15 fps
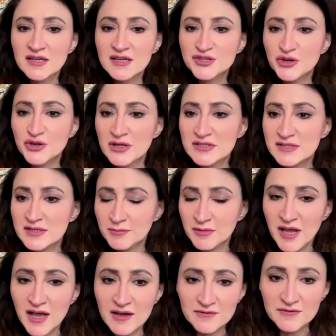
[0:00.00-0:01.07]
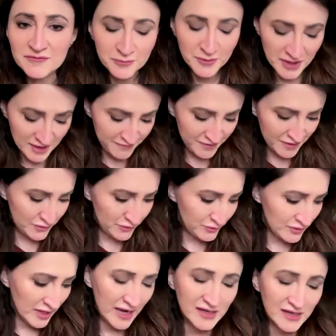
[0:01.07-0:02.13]
show us some love whenever
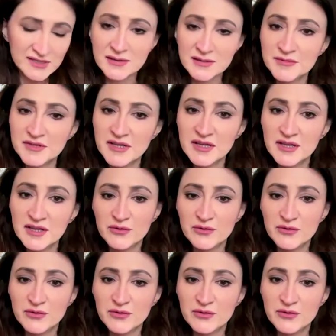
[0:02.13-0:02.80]
you like something,